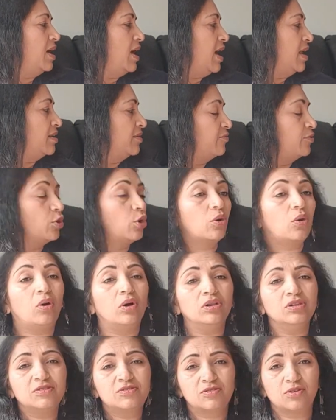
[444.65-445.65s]
And if you're
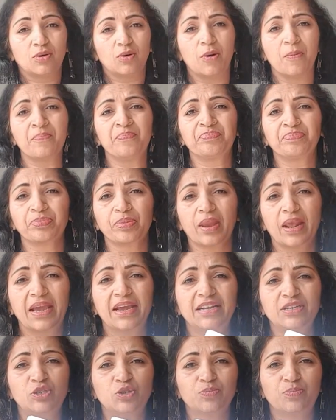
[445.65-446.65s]
also
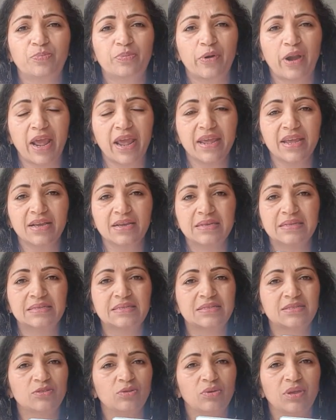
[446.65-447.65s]
into
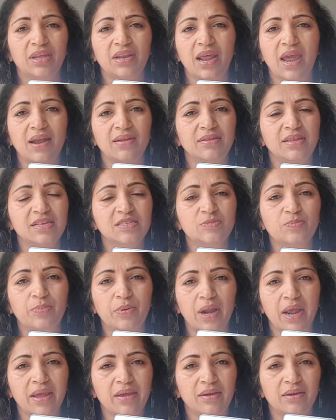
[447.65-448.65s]
prayers, you can add these
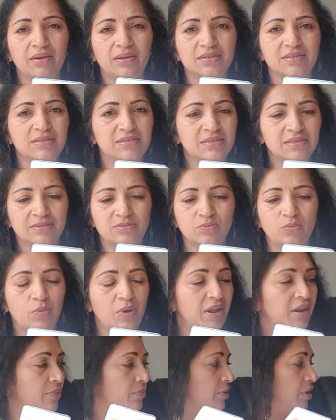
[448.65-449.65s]
prayers
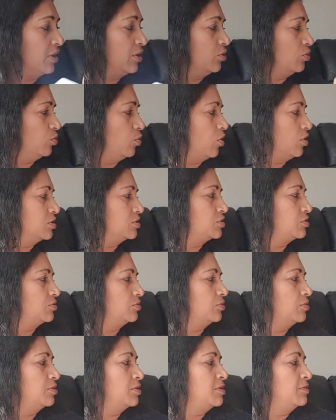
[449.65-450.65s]
wherever you want
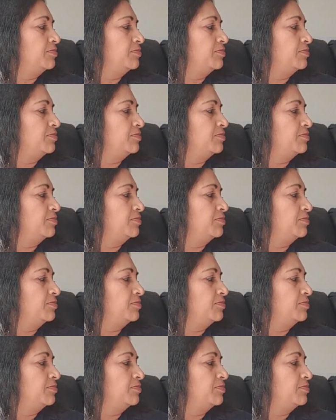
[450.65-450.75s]
to.